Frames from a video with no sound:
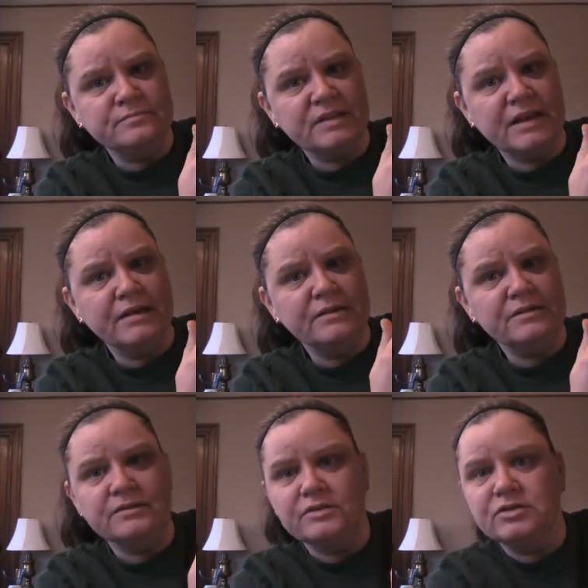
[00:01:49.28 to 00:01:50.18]
and
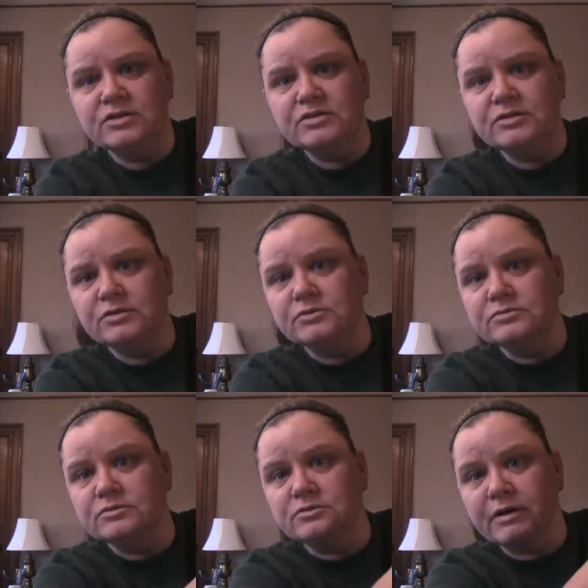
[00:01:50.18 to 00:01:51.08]
you can do
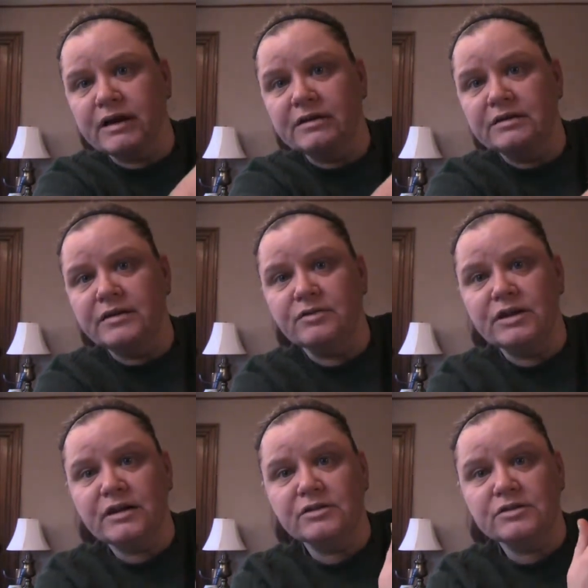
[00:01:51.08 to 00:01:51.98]
great
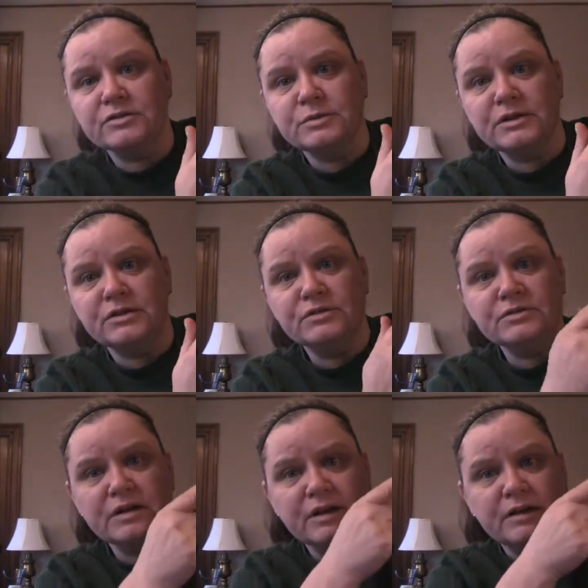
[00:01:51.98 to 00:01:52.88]
everyday looks with
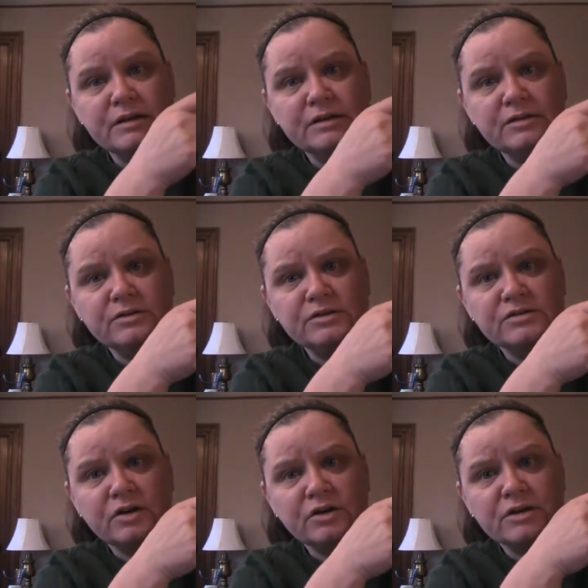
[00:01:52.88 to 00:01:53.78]
those. You can
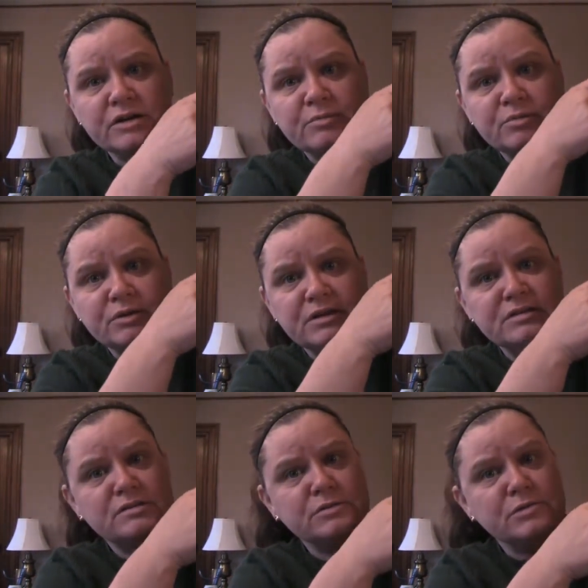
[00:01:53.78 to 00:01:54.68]
darken up with
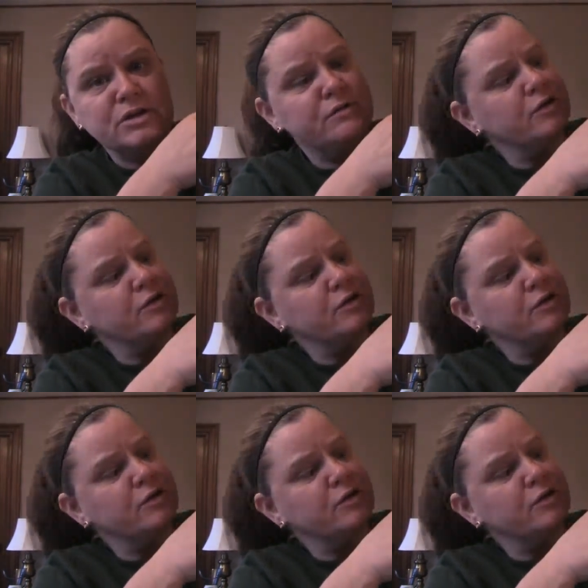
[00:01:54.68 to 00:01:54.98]
these 3 over